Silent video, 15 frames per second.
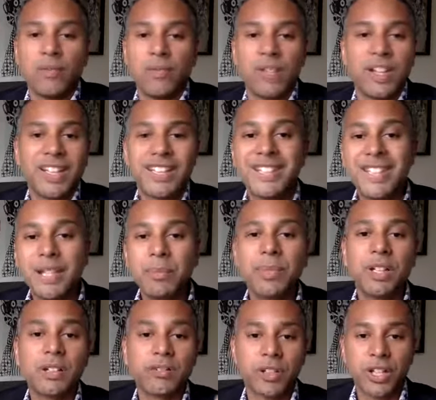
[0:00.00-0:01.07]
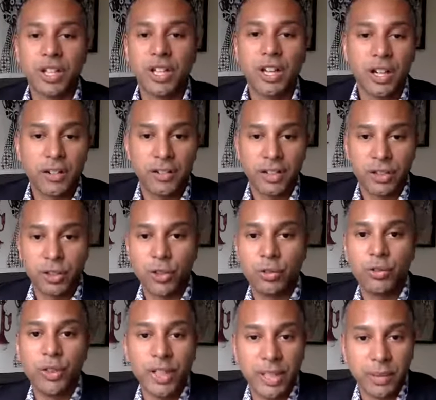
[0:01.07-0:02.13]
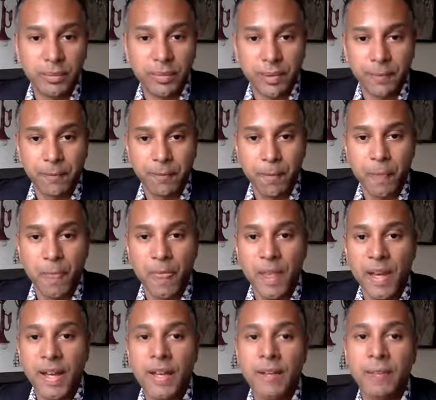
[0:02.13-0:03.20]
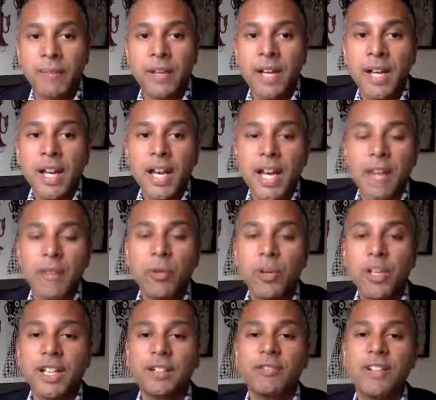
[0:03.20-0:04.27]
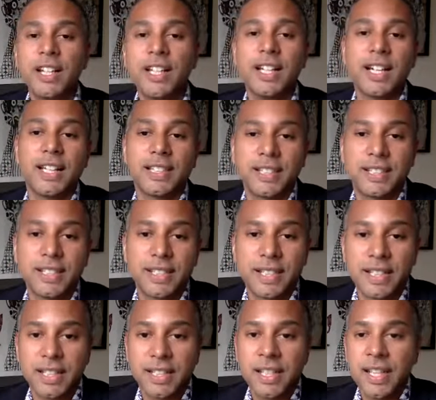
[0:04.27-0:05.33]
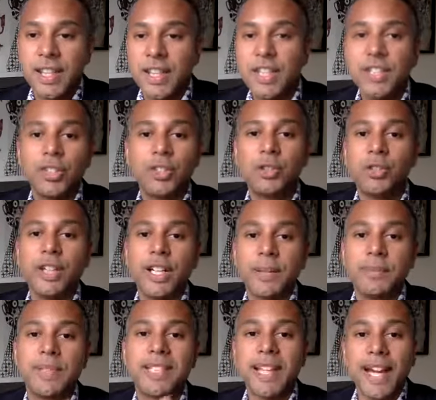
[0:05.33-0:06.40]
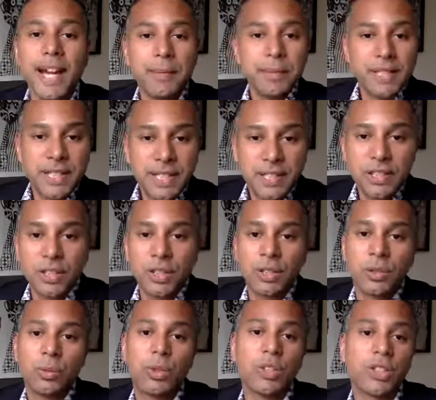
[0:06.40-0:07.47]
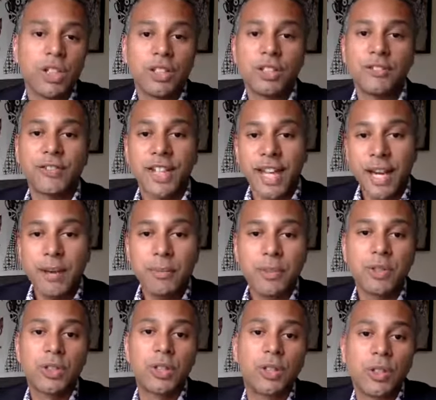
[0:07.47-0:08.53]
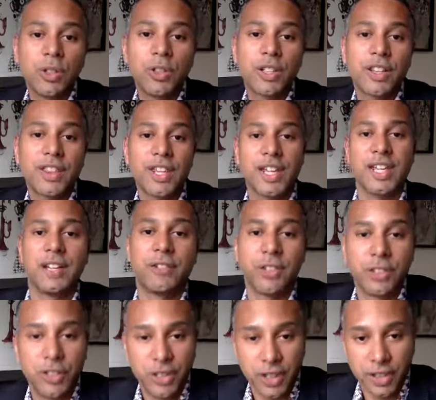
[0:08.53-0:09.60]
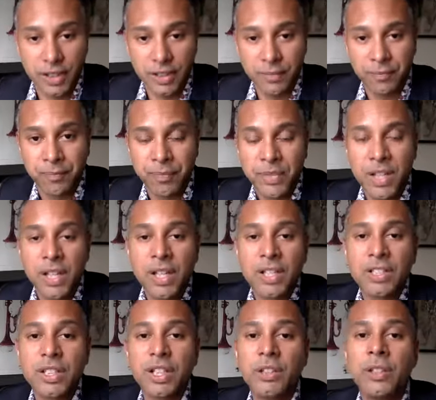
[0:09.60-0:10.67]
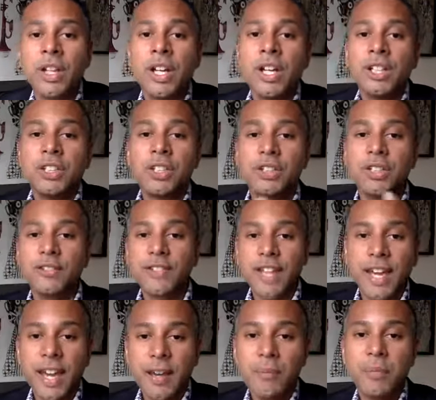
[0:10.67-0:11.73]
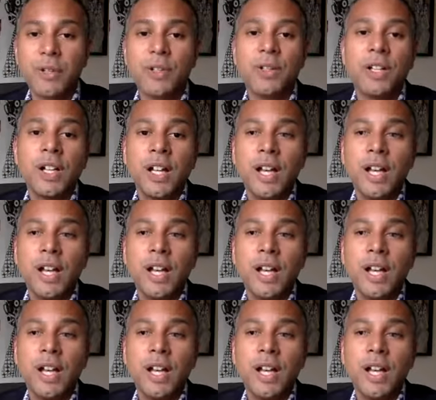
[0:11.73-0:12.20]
a similar recurring dream. And what he realized is that this dream tapped into what Joseph Campbell called the hero's journey. So Joseph Campbell